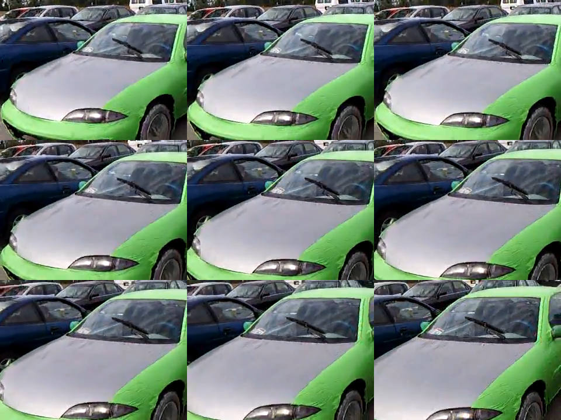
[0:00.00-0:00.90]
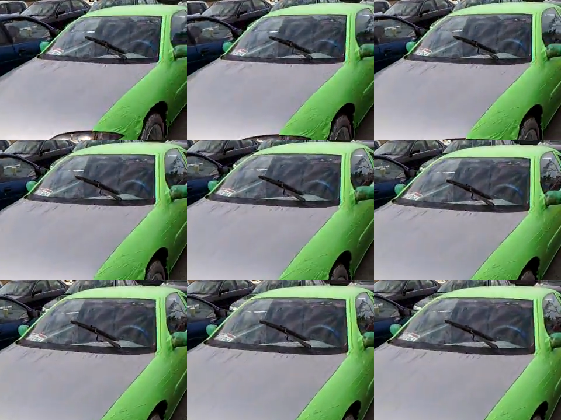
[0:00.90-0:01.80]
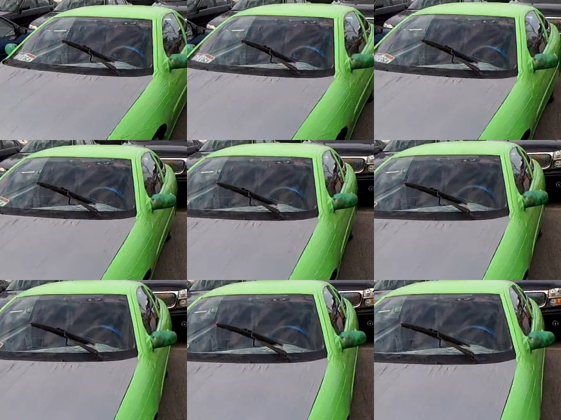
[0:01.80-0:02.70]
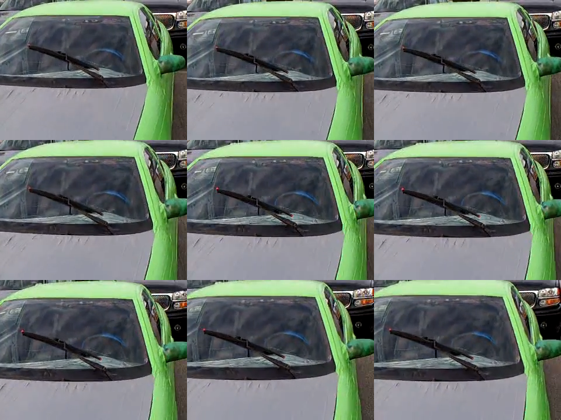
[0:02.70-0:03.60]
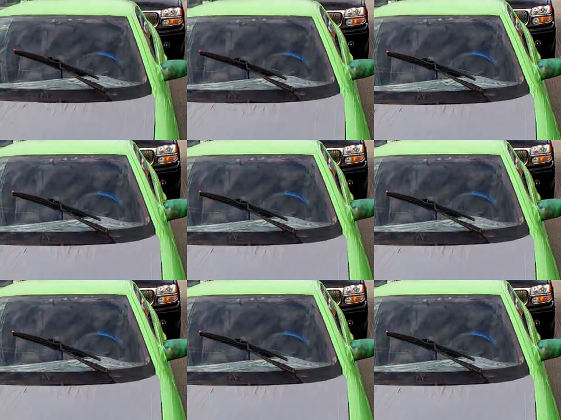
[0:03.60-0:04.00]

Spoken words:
[unreadable: no face in view]